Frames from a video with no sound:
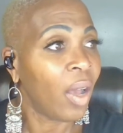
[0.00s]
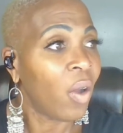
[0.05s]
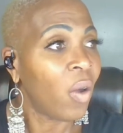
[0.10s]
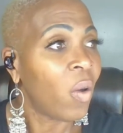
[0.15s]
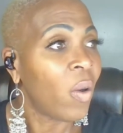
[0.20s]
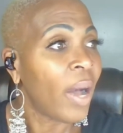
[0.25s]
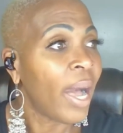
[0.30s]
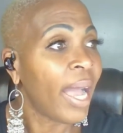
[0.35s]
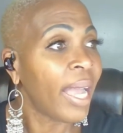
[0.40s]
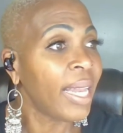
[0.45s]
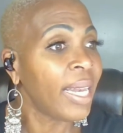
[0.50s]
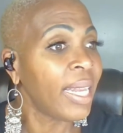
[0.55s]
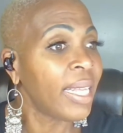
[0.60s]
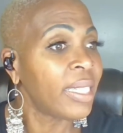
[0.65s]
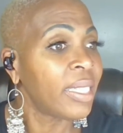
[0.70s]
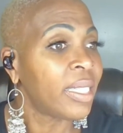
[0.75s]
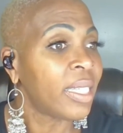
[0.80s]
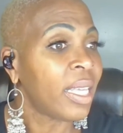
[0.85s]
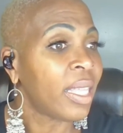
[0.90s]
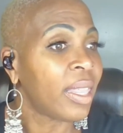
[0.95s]
Oh, hi,
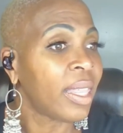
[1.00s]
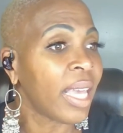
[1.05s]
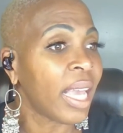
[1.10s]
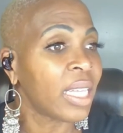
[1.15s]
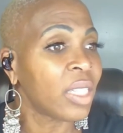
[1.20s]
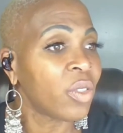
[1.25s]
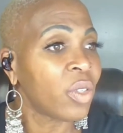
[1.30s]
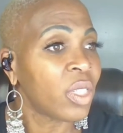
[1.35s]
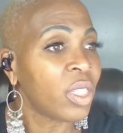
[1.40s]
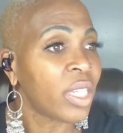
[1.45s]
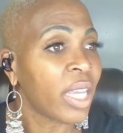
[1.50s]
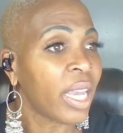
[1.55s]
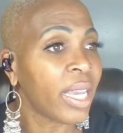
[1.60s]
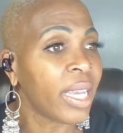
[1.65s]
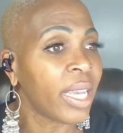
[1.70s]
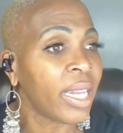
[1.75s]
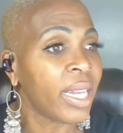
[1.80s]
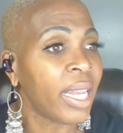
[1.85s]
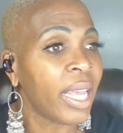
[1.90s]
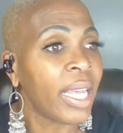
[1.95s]
Lindsay. Thanks for
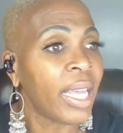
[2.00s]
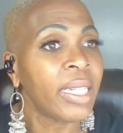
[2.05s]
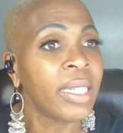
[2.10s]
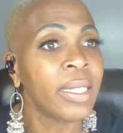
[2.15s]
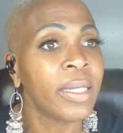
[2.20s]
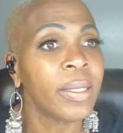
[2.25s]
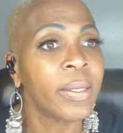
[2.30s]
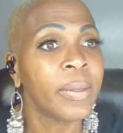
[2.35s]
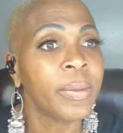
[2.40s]
checking in.